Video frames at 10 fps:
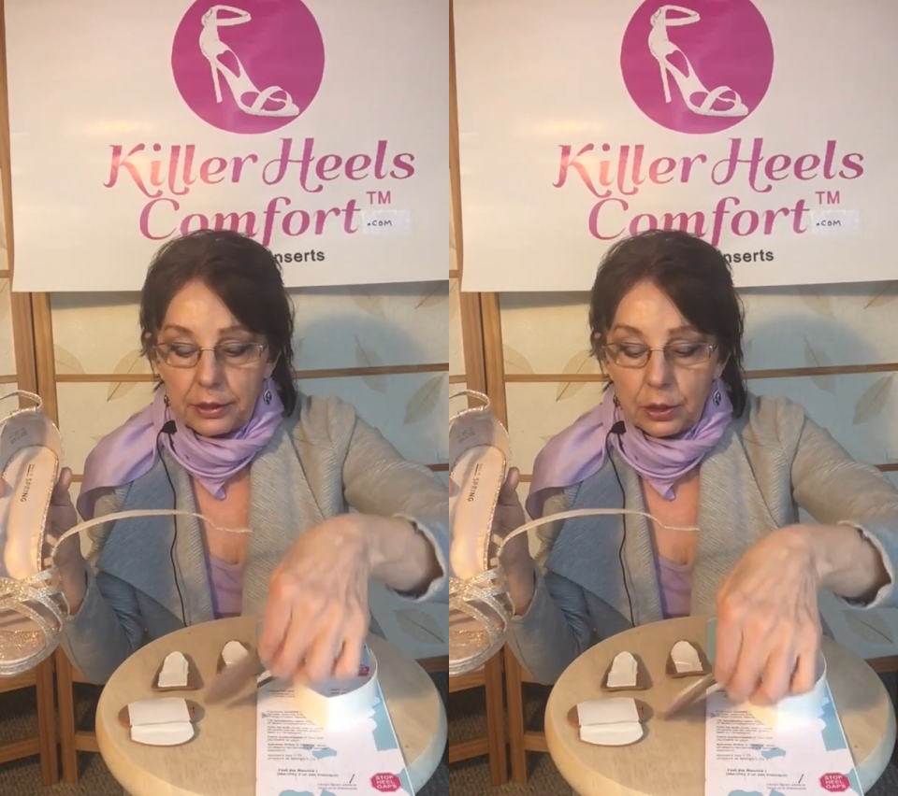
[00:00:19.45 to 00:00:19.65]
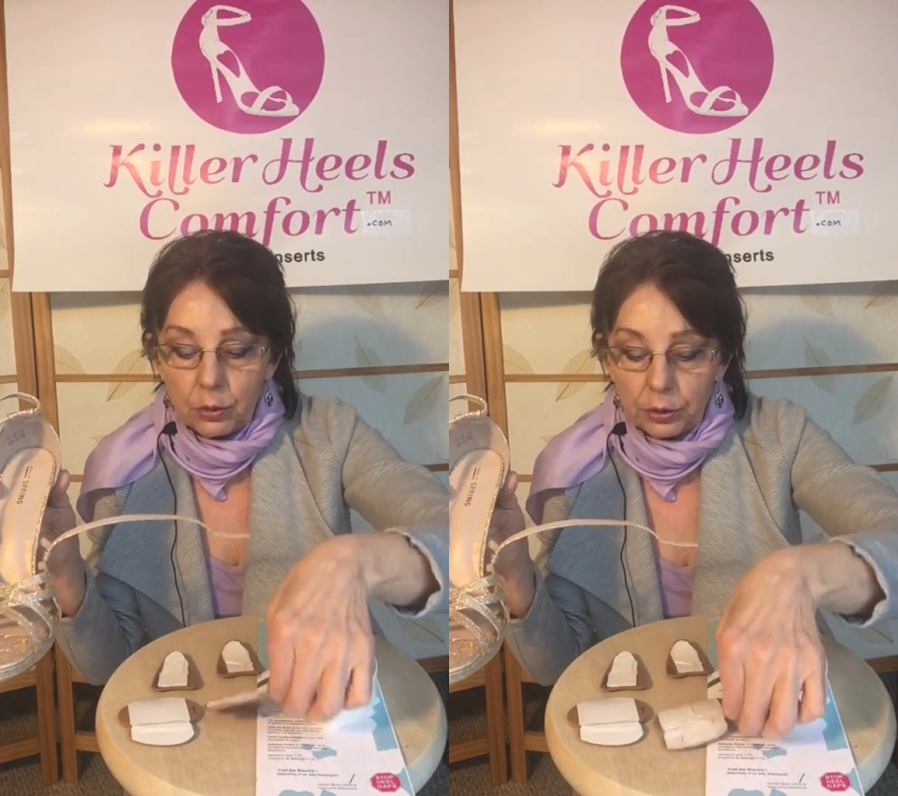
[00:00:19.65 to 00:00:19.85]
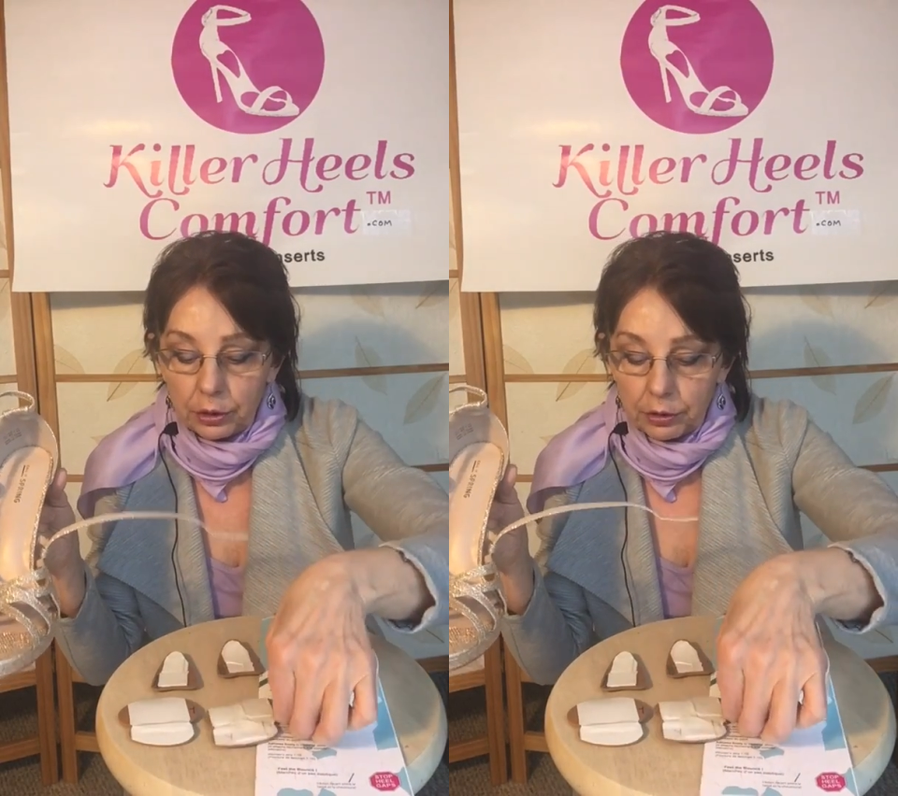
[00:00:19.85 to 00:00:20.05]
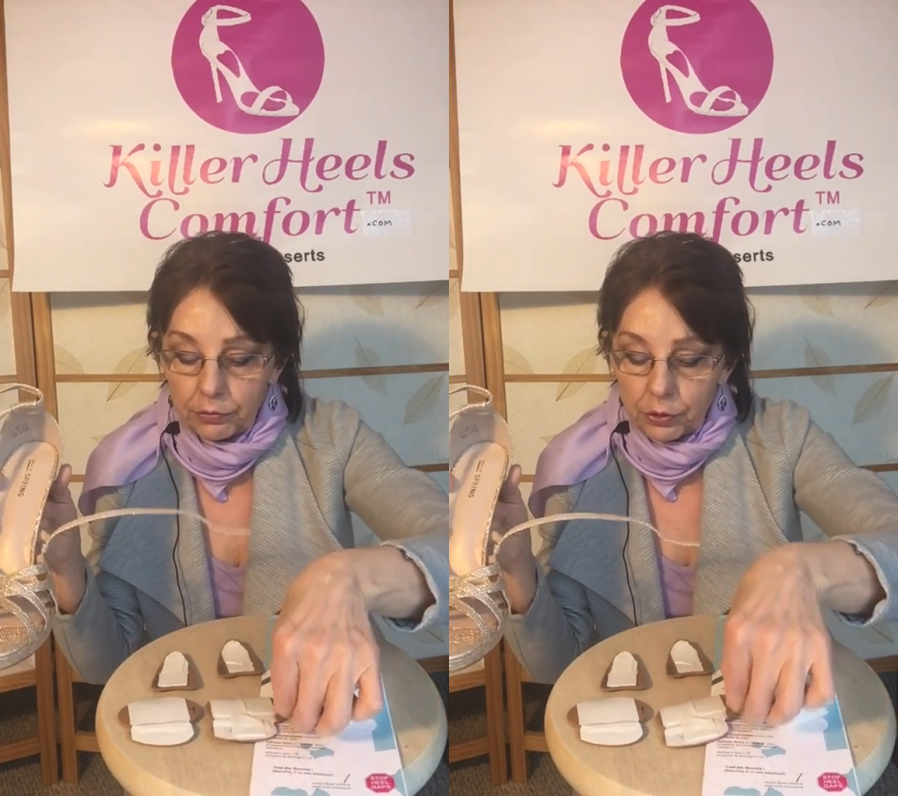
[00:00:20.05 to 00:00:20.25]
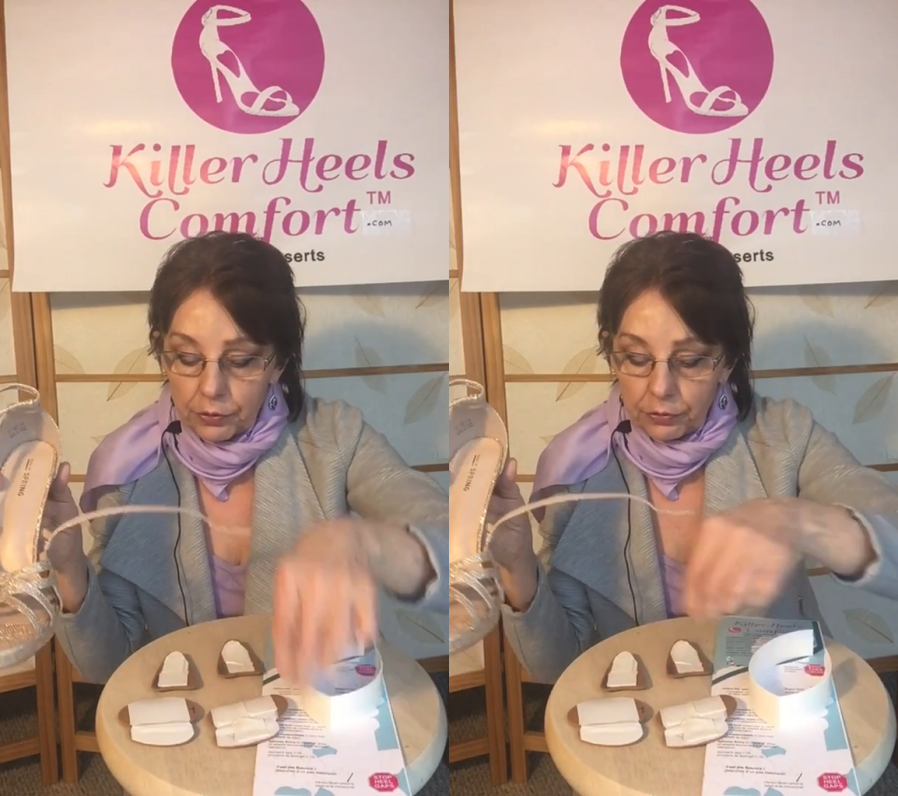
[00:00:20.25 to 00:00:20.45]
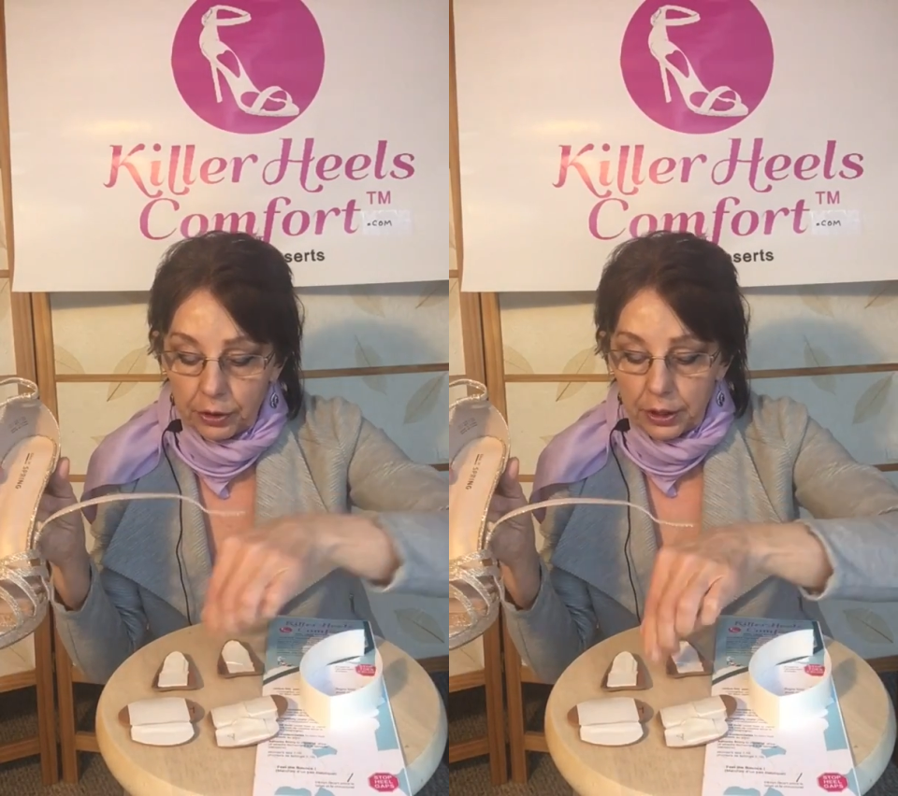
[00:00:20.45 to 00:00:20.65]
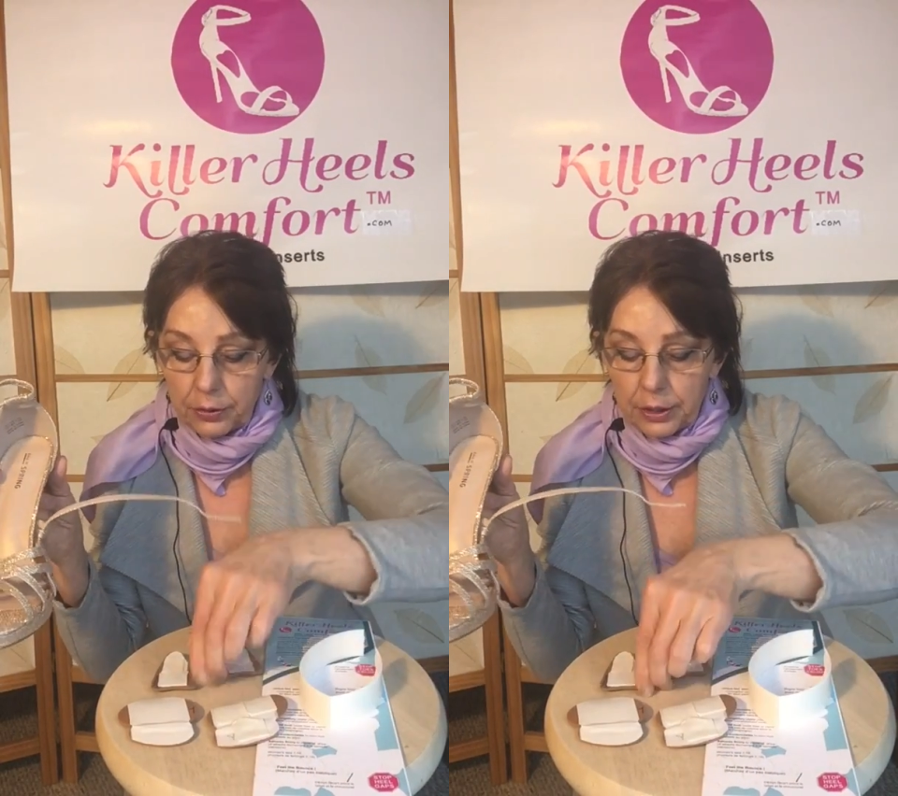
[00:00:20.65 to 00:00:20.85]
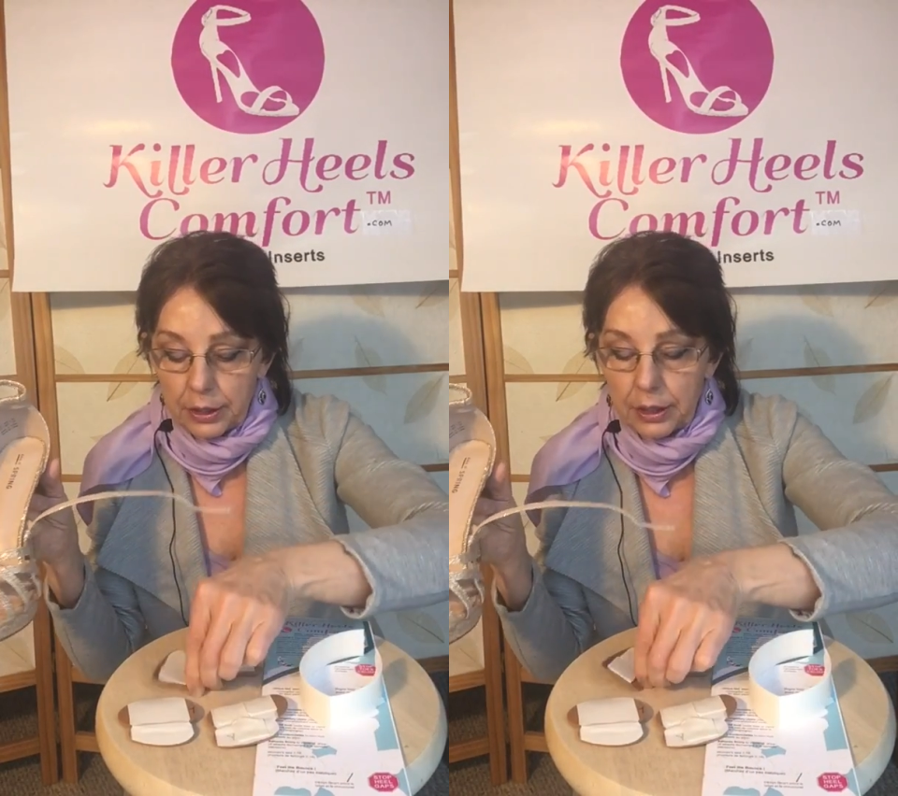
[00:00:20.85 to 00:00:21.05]
They go into the forefoot
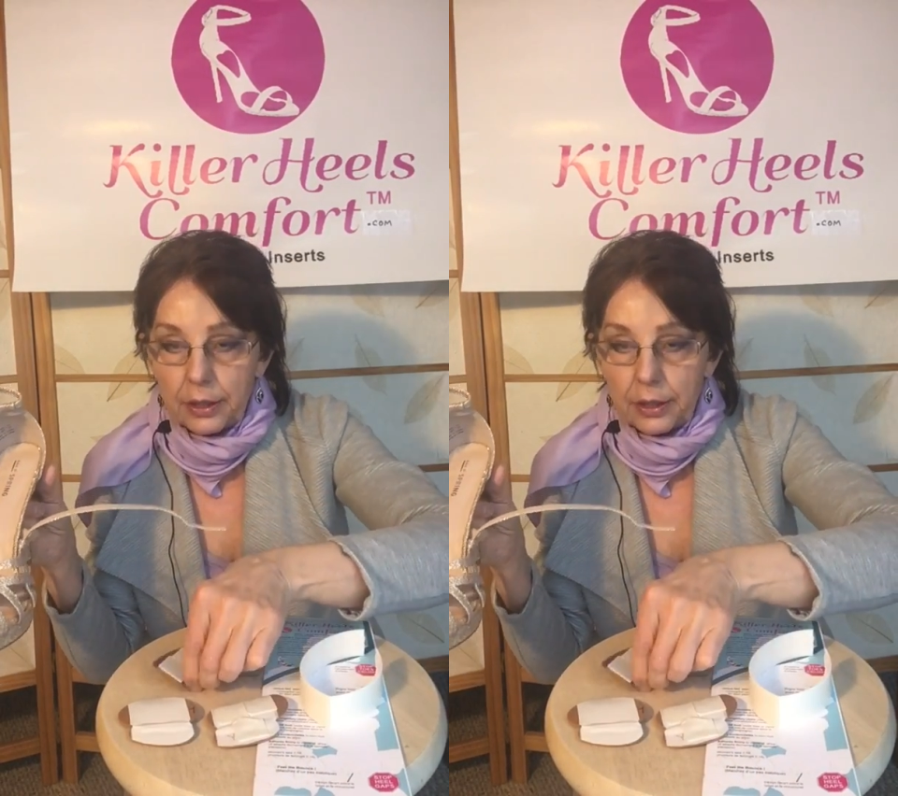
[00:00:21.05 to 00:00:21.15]
area,